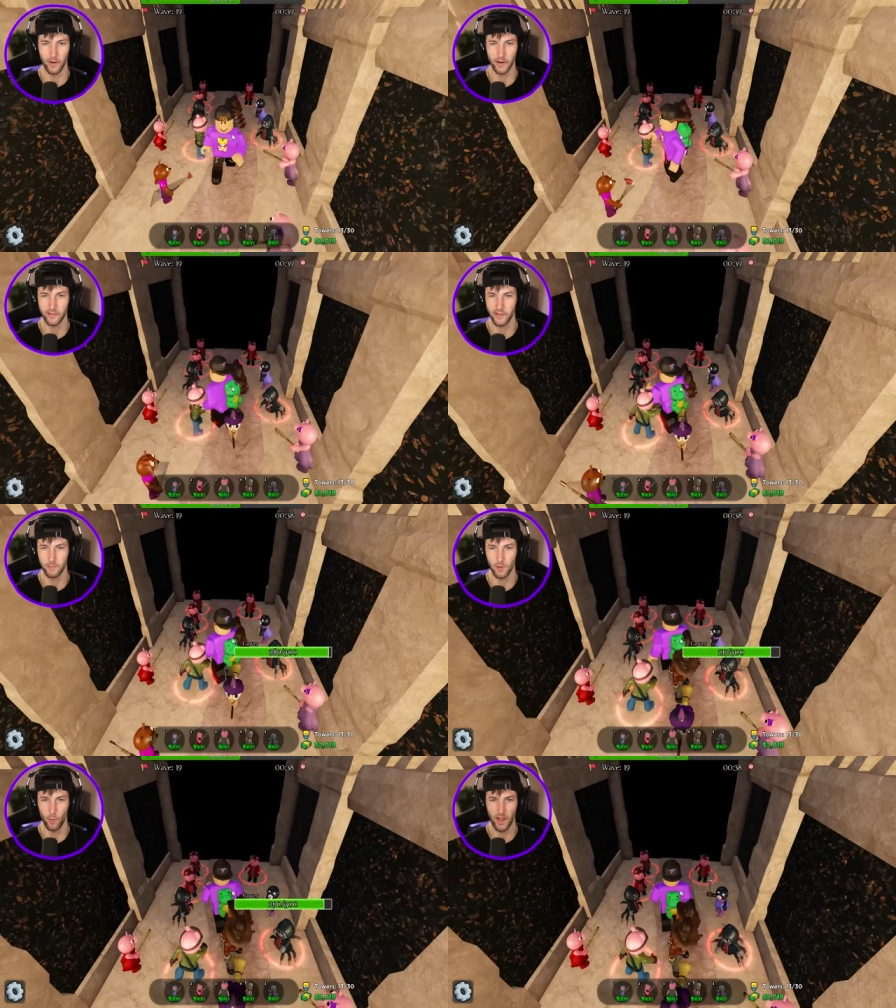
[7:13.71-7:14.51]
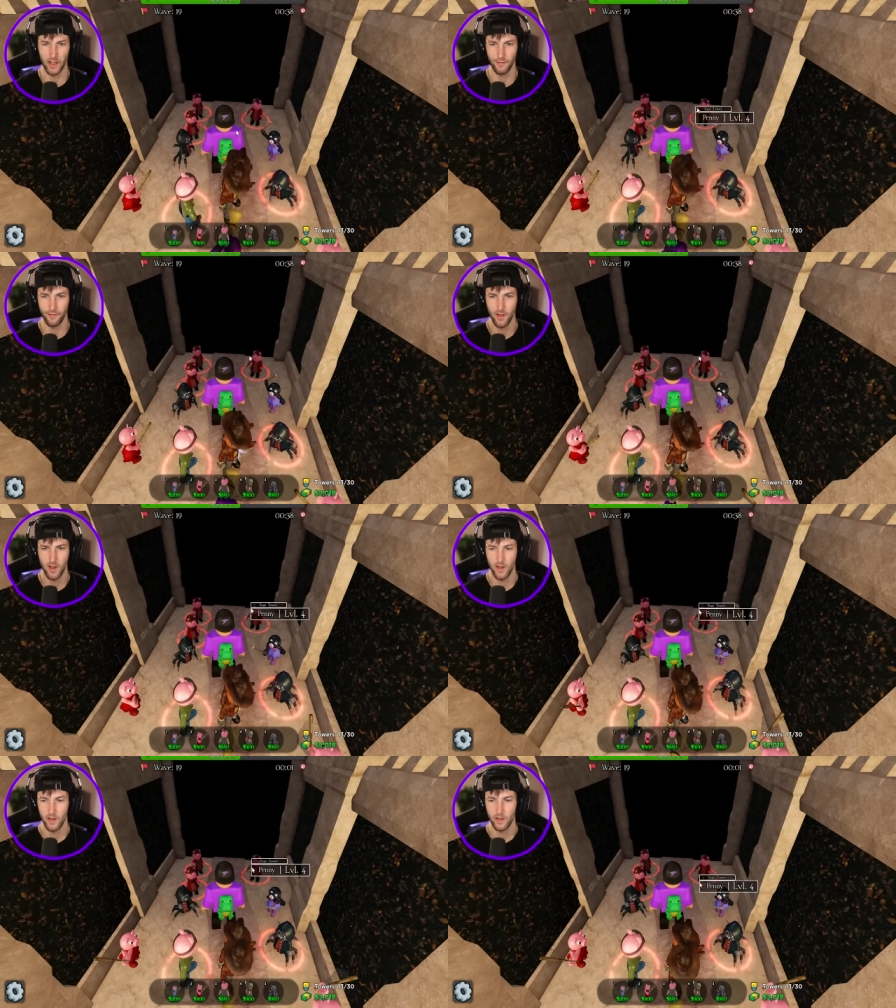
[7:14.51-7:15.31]
We're going to skip the wave,
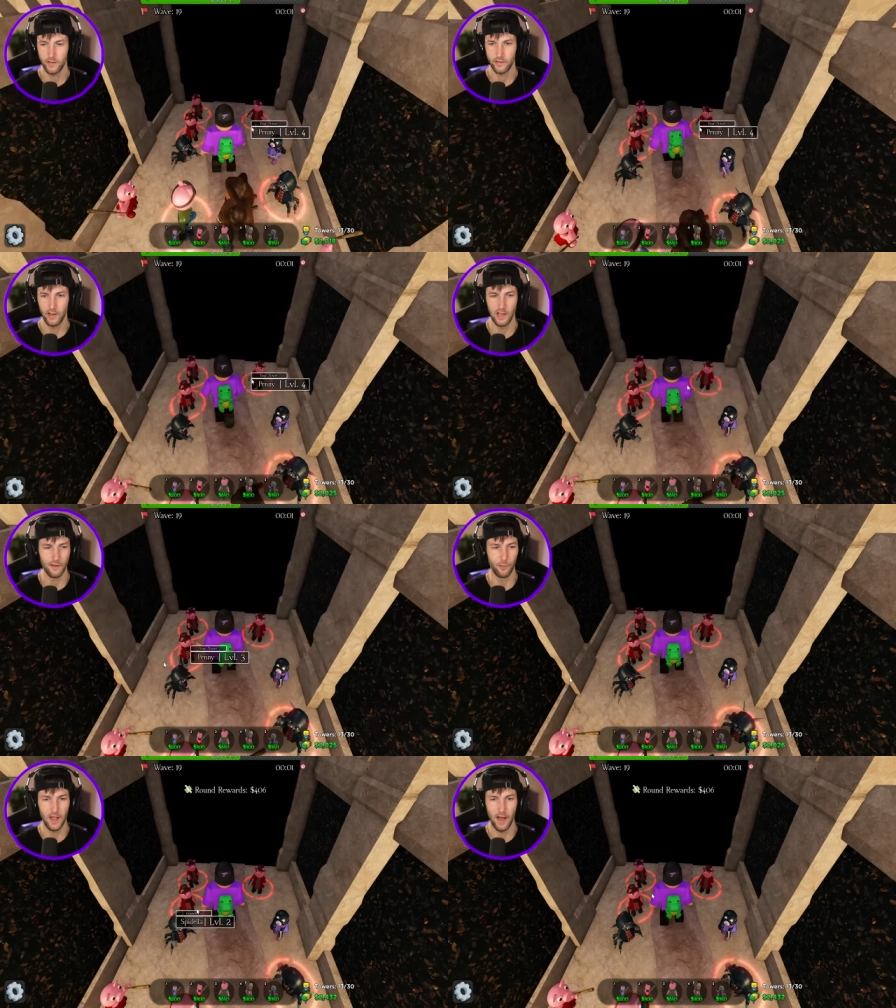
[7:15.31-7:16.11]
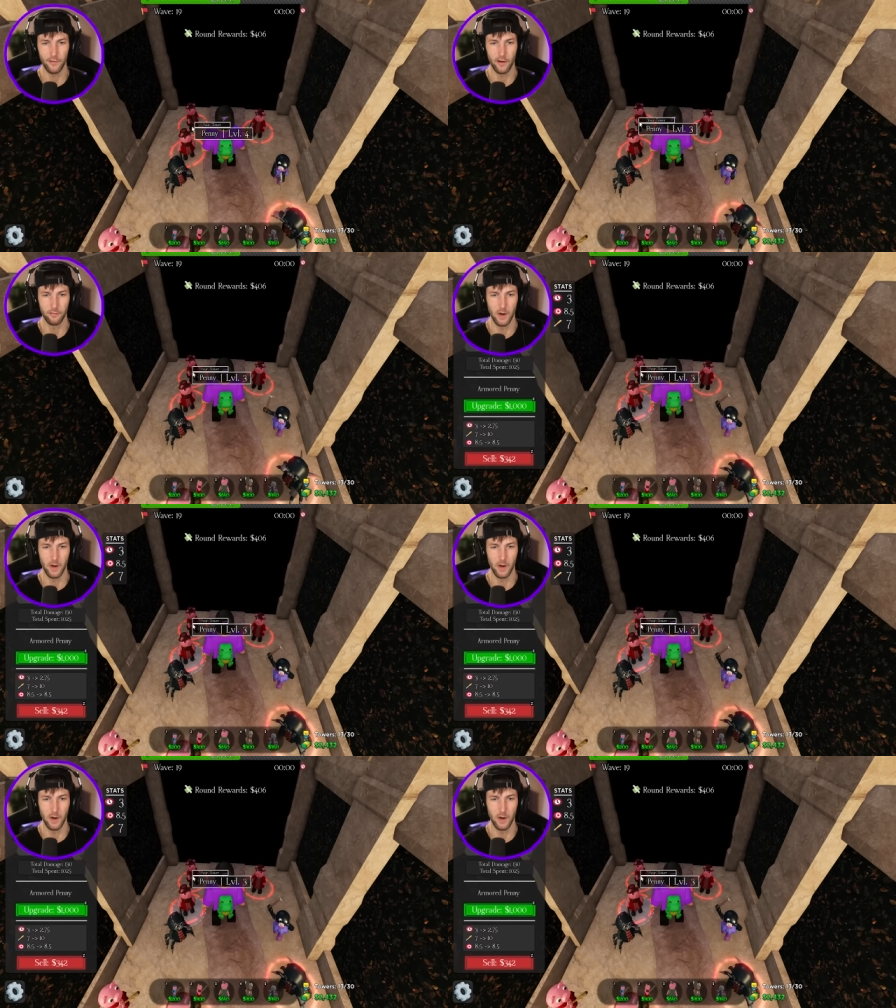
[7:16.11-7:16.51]
see if we have enough